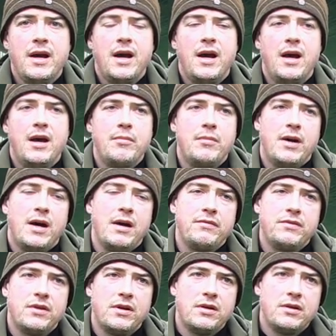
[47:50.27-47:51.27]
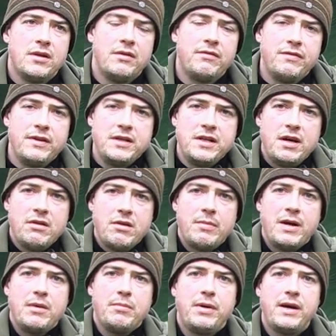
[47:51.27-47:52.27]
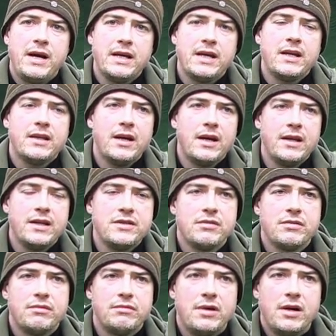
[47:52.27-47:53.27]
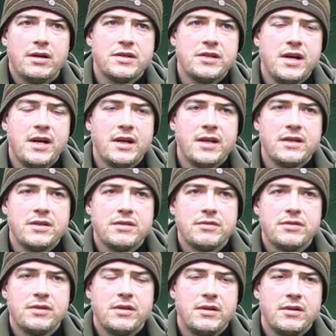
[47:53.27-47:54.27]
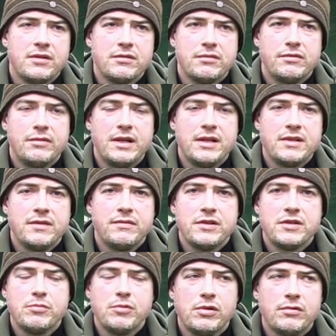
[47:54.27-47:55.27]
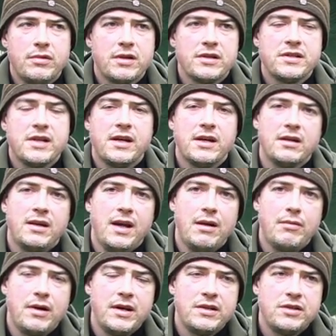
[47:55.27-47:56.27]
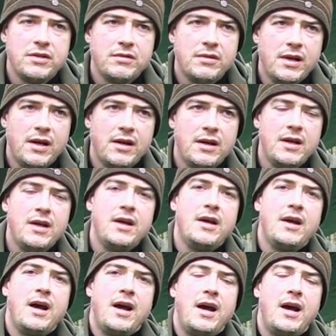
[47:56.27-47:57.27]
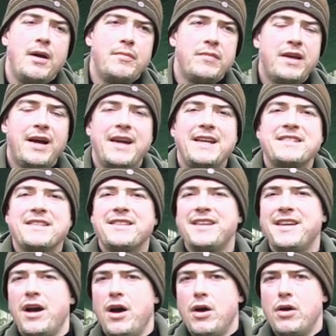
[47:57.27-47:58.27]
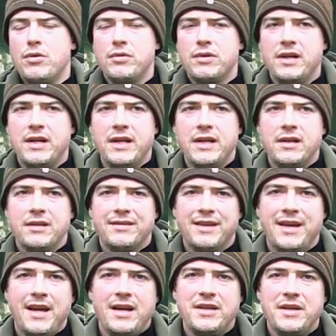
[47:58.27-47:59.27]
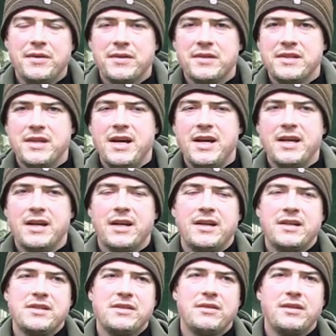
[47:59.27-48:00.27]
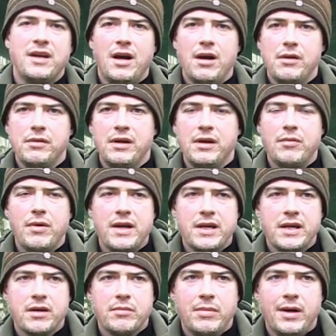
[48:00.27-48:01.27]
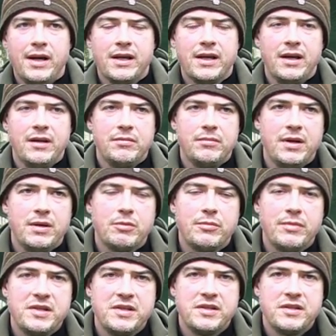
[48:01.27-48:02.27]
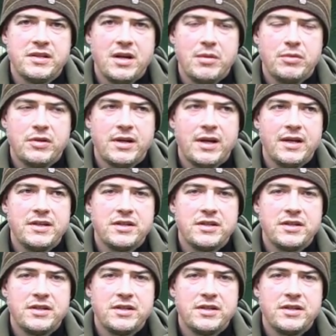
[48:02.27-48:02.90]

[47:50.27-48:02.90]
I've done a video about packing that into a rucksack, into a relatively small rucksack, and how I do that. That isn't the only kit you can take, and it's not the only way you can pack it, and people misinterpret that.